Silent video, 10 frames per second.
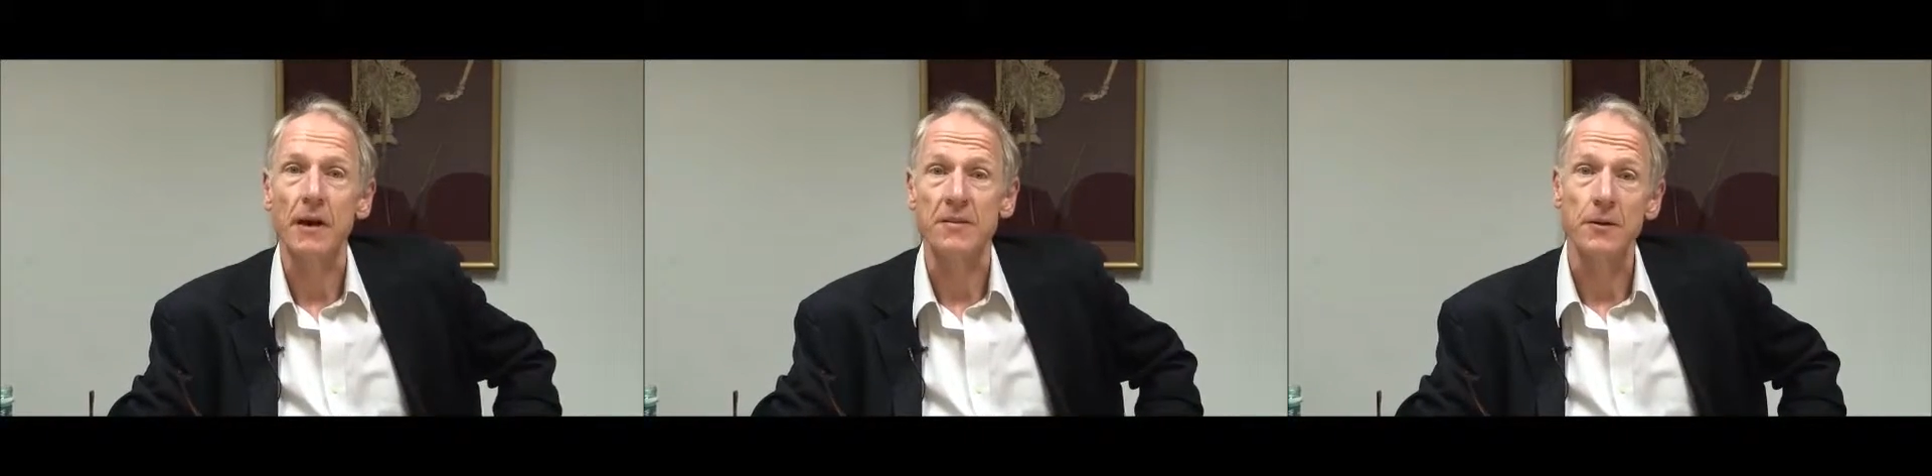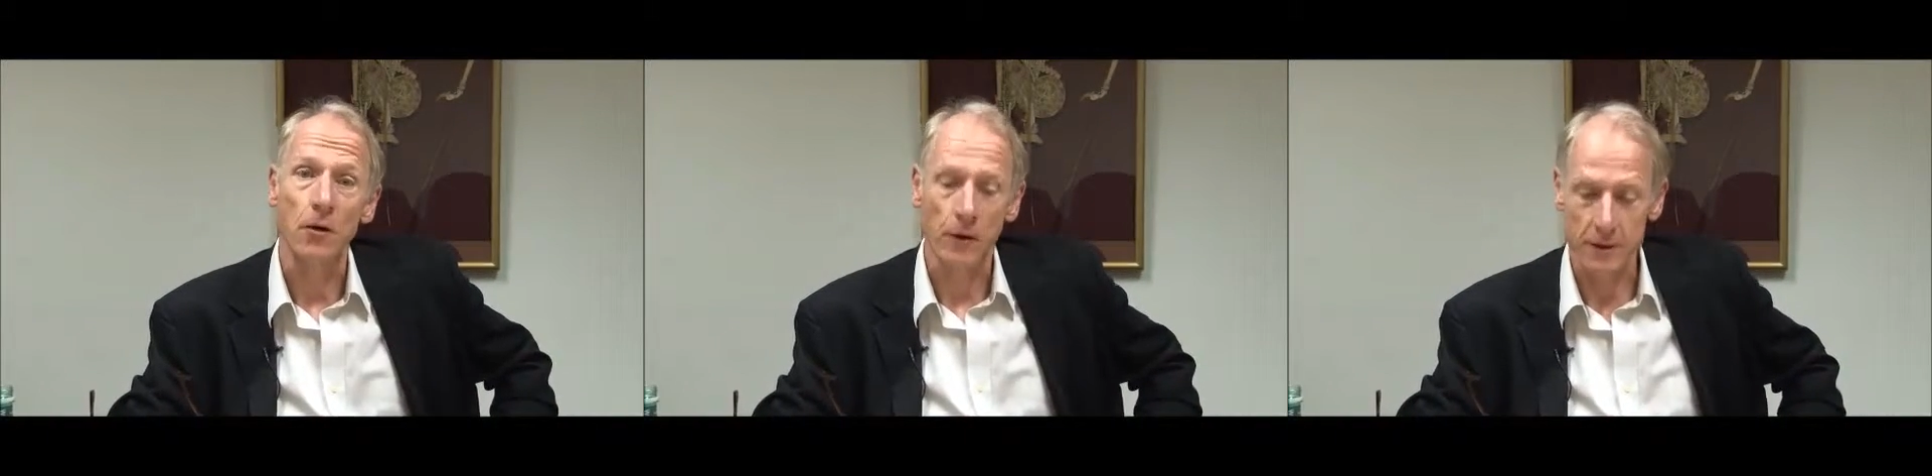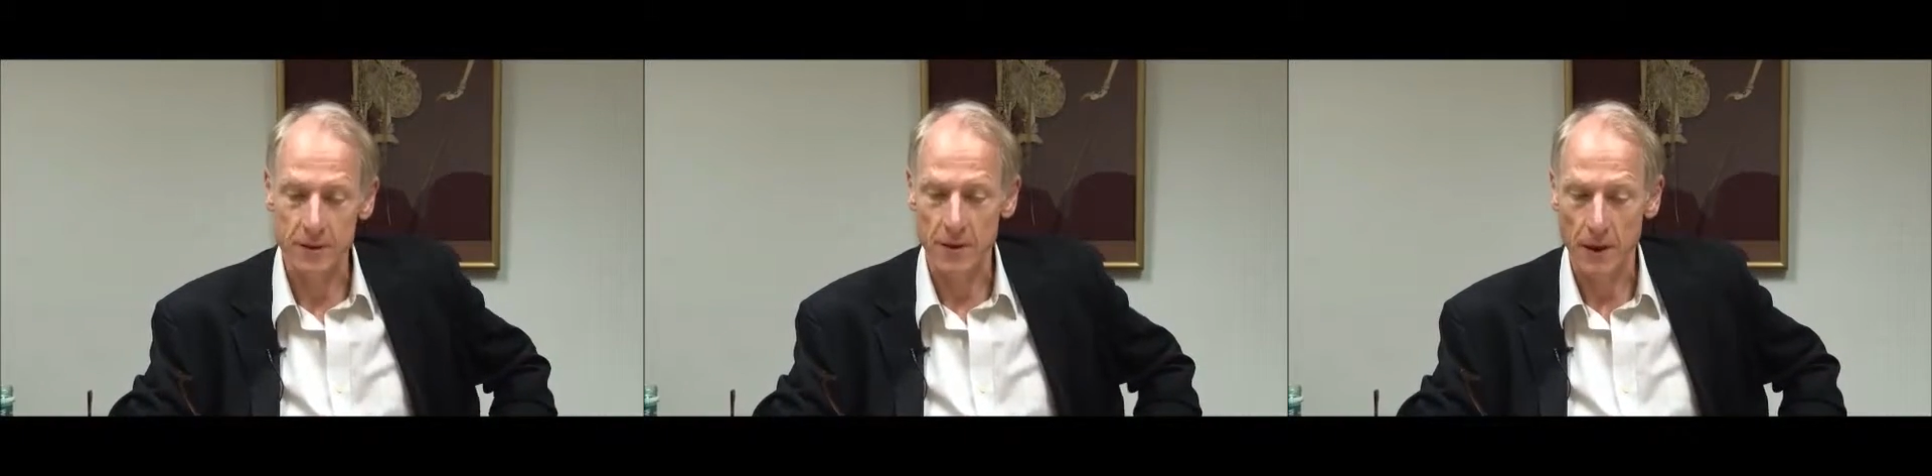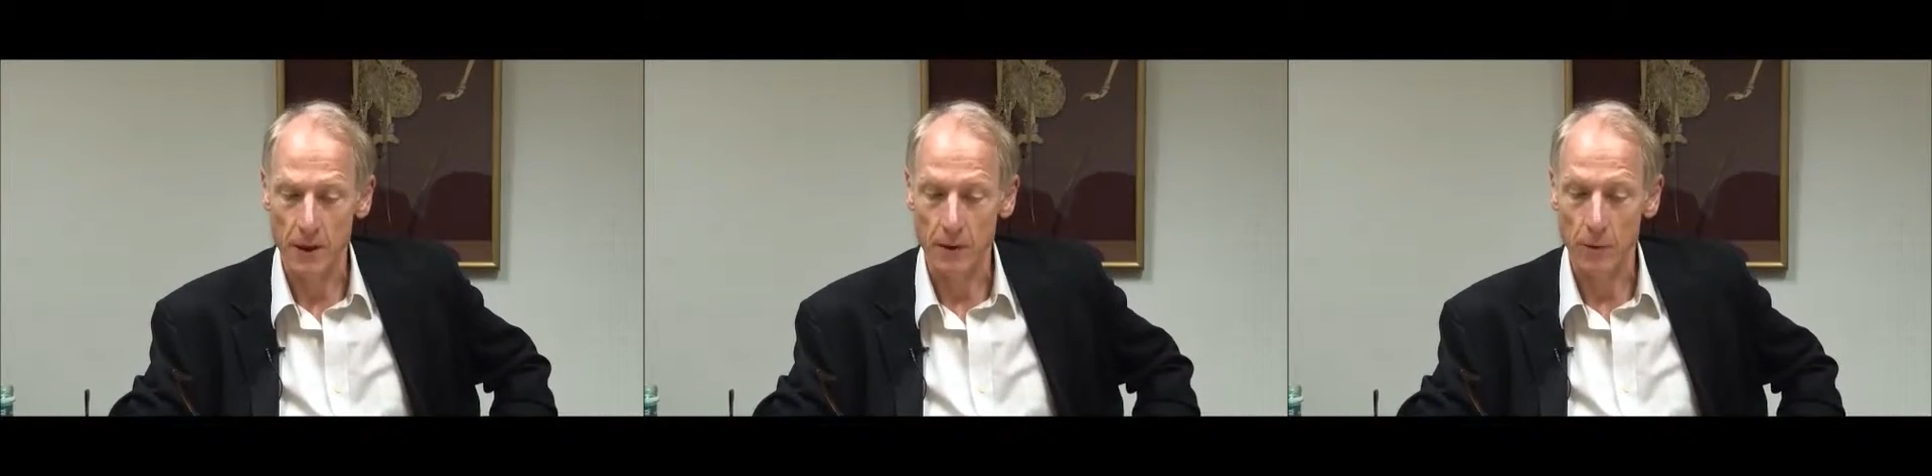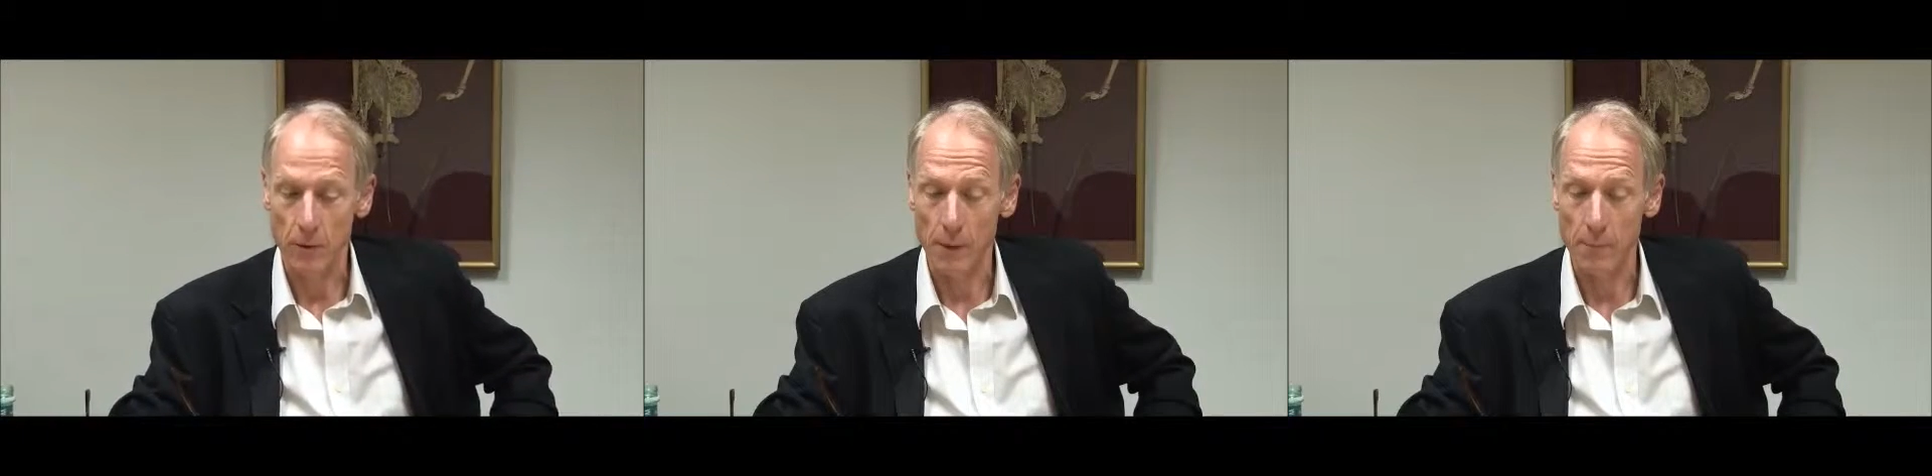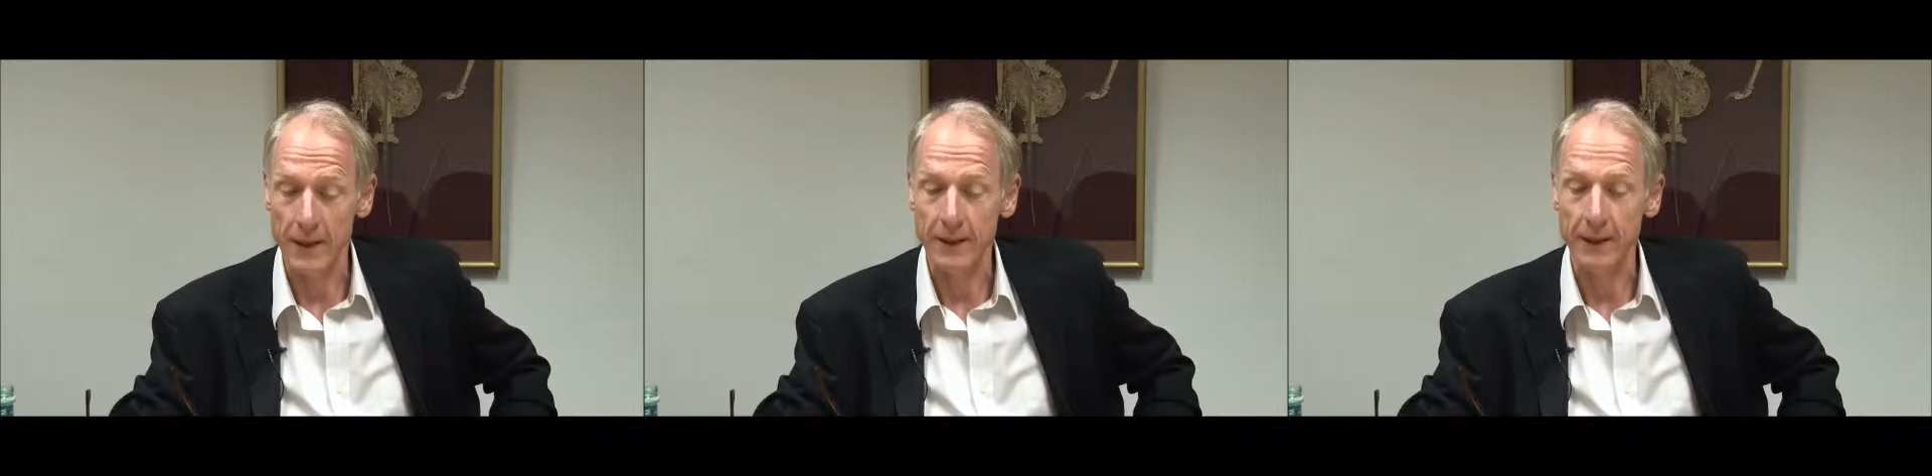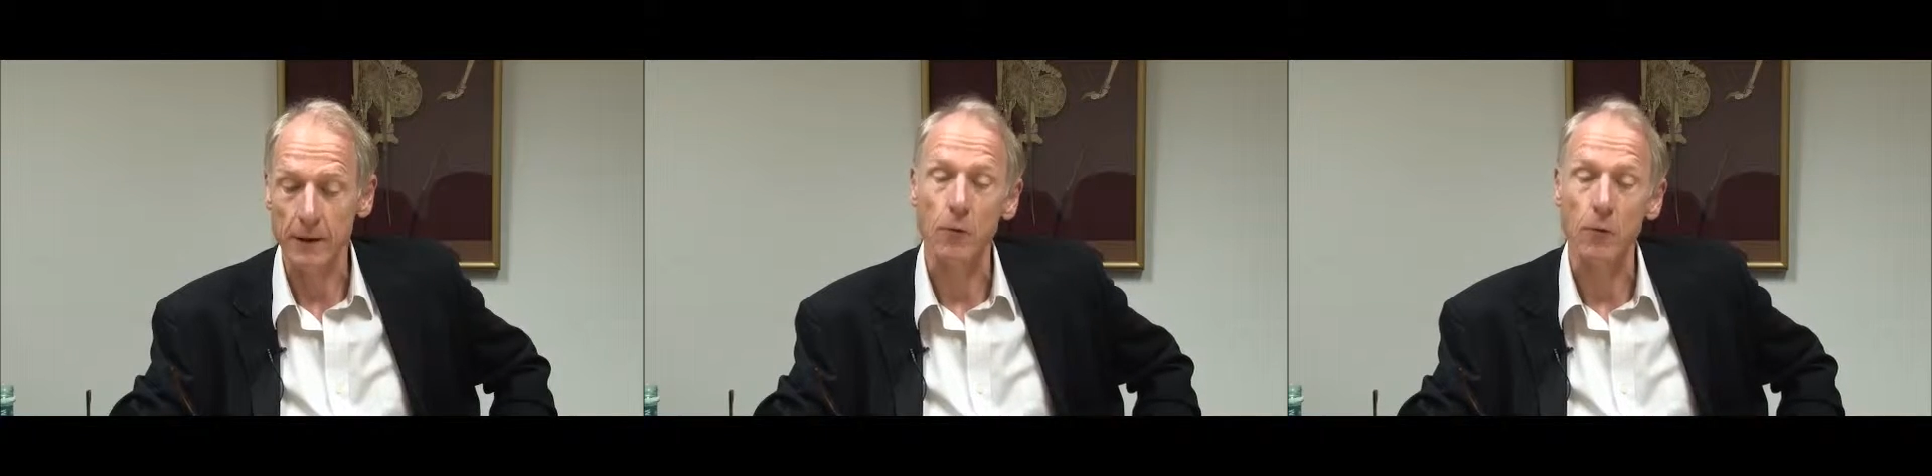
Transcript: as a knowledge-making